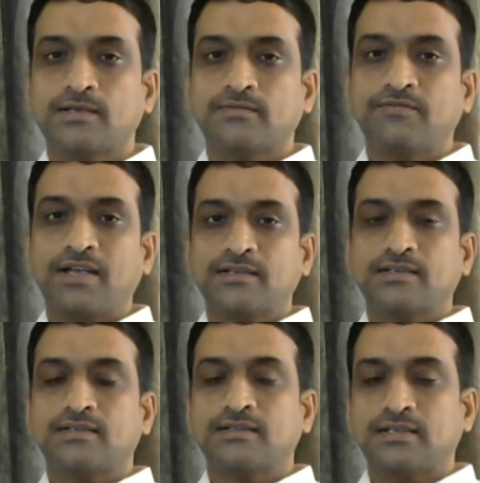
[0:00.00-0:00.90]

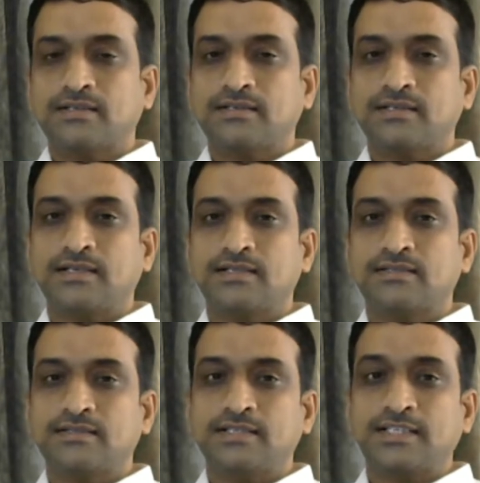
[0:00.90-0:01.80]
factor that
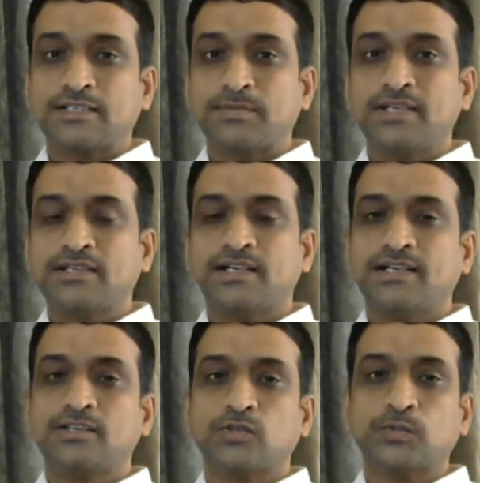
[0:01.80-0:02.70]
is determining
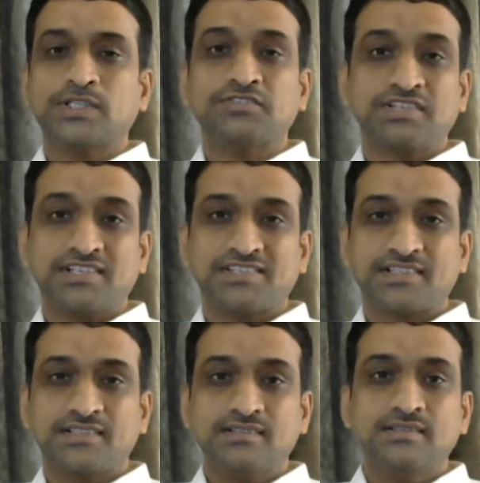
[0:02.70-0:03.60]
cardiac output is venous
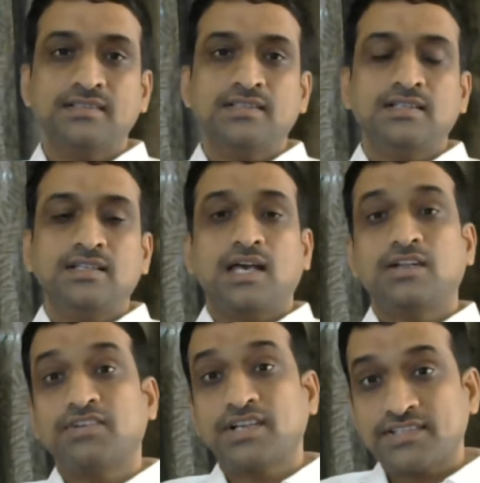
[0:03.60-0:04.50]
return,
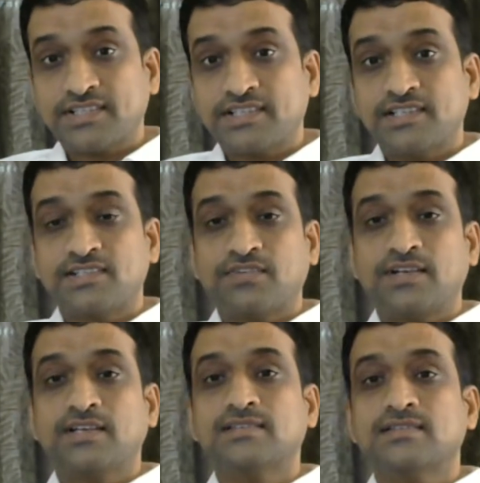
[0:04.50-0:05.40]
and venous return is
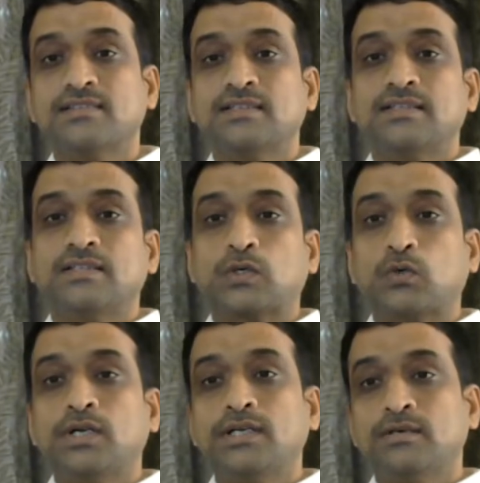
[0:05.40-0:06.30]
defined as the
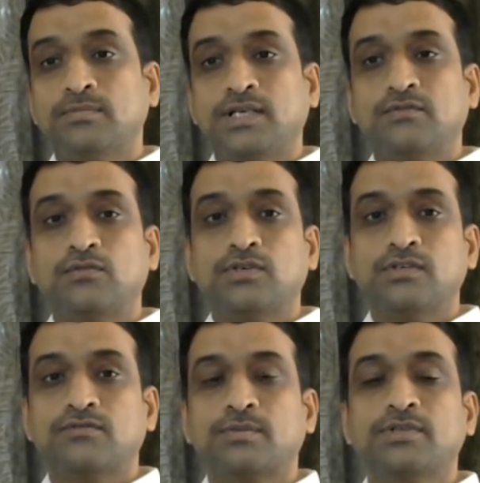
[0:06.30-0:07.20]
quantity of blood
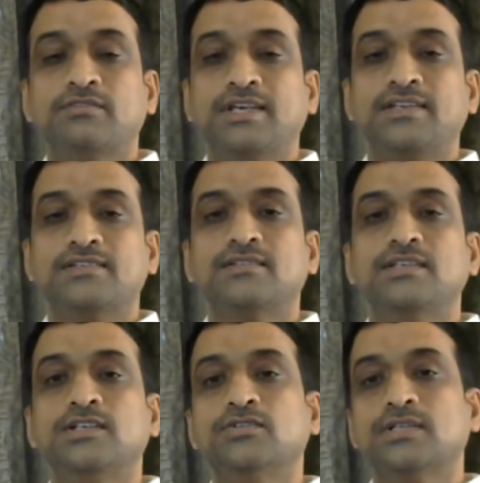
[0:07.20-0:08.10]
flowing from the veins
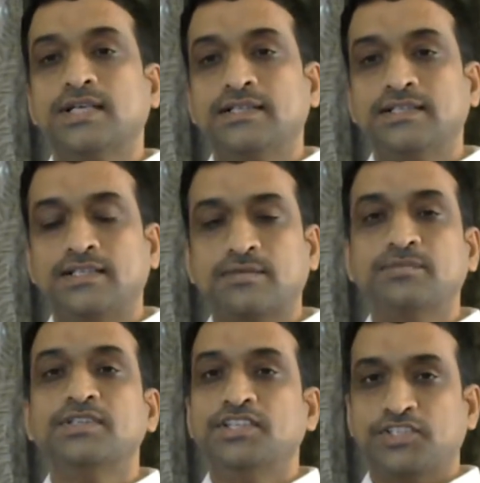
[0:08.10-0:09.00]
into the right atrium
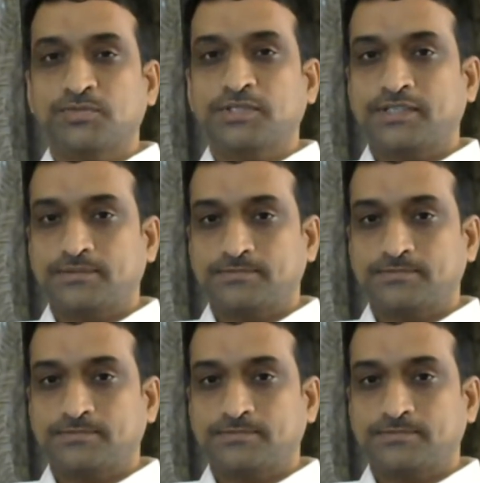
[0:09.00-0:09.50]
each minute.